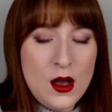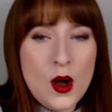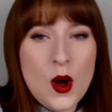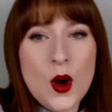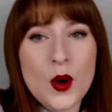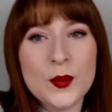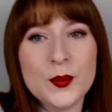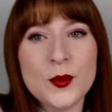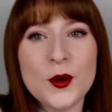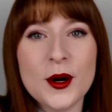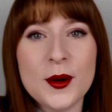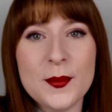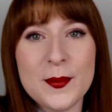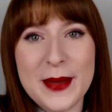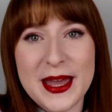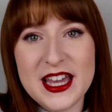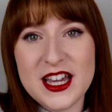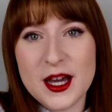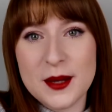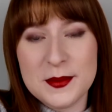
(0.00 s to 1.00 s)
Oh, more
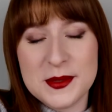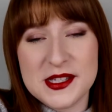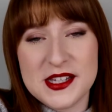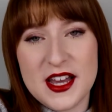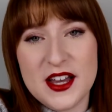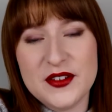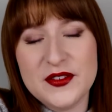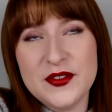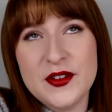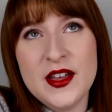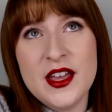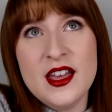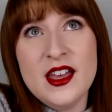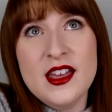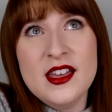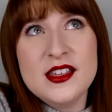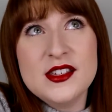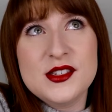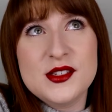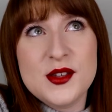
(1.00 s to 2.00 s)
makeup stuff.
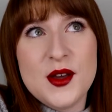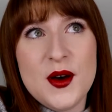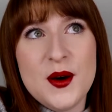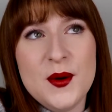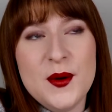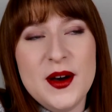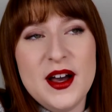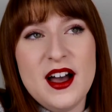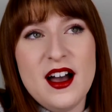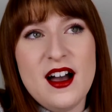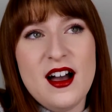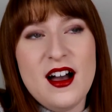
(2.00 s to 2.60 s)
So,